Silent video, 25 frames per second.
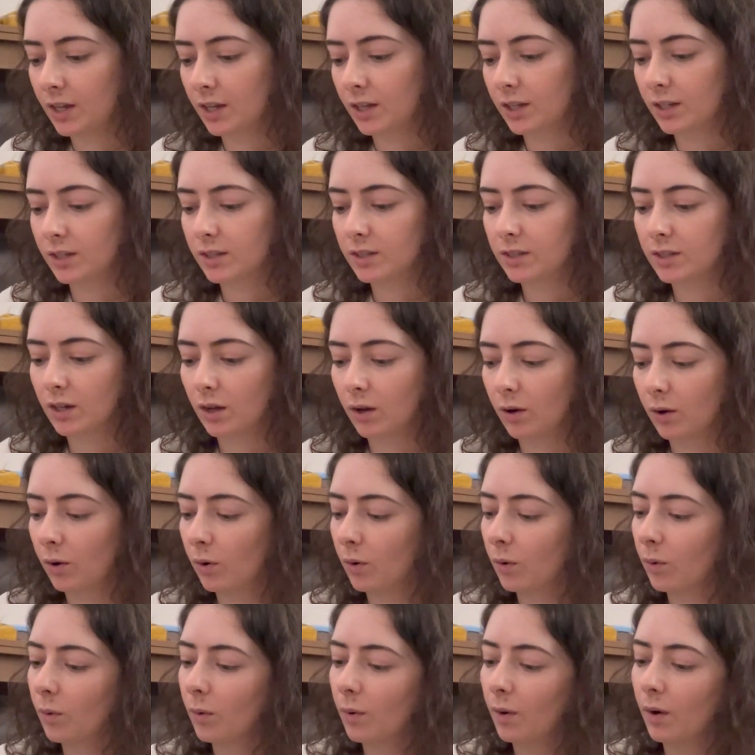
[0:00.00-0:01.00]

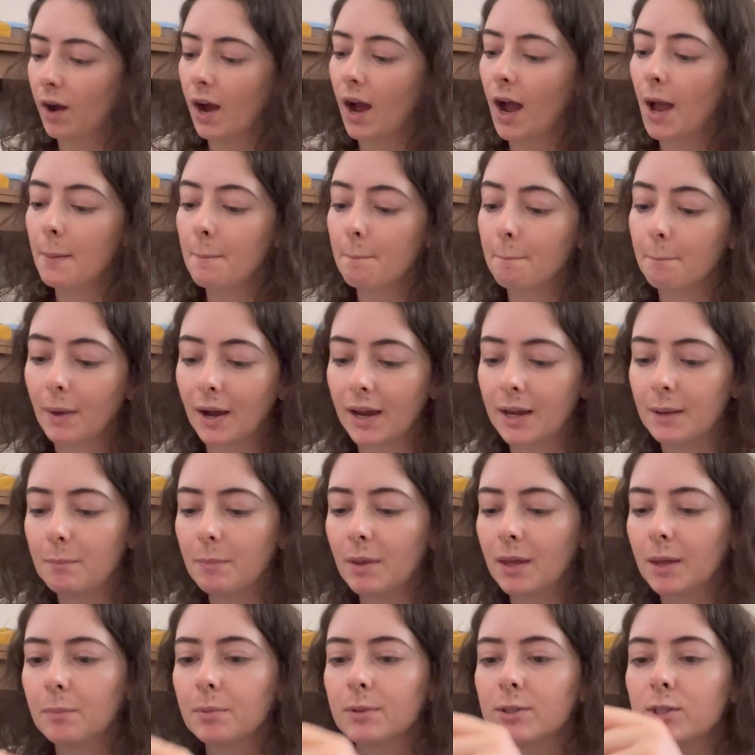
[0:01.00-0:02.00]
So I might be
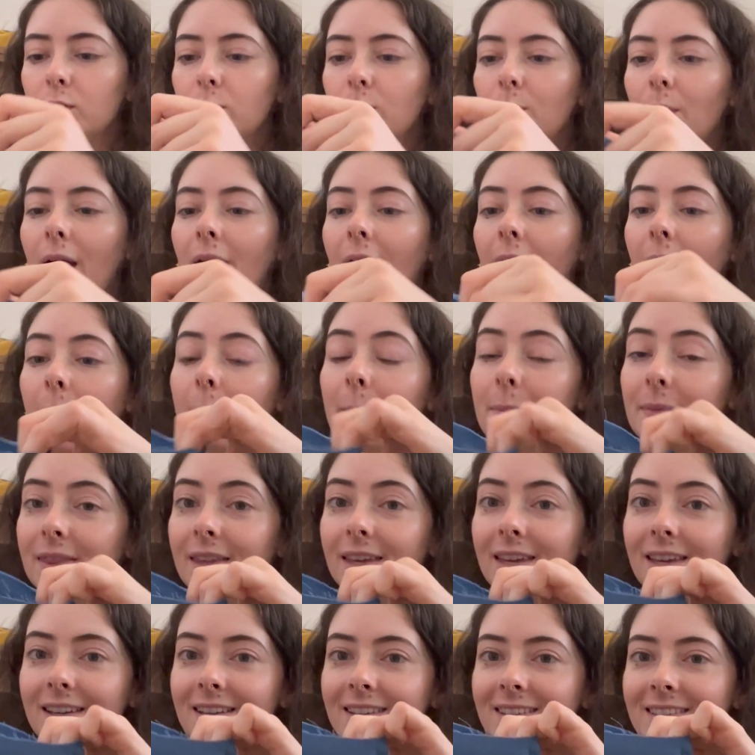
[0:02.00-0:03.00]
able to hem
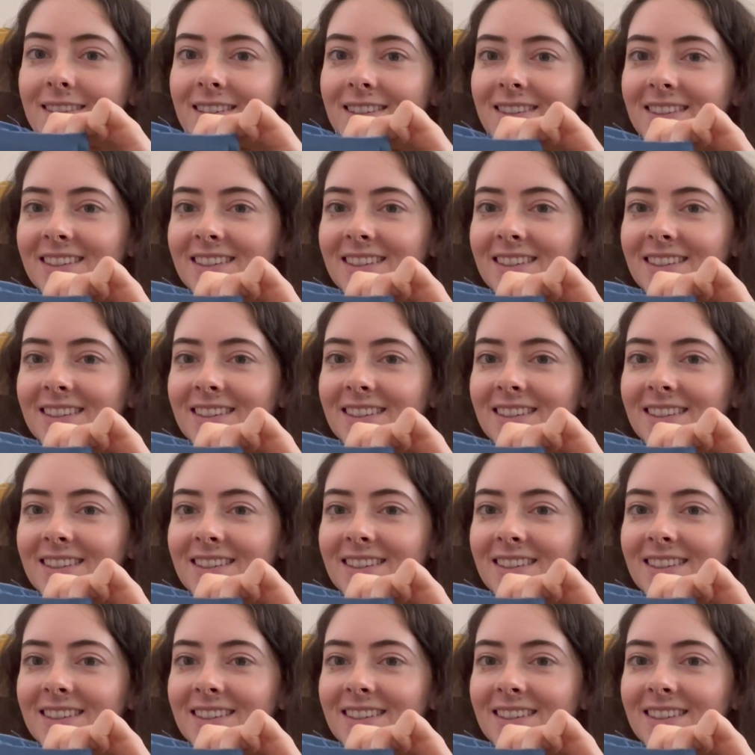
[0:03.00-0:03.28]
these.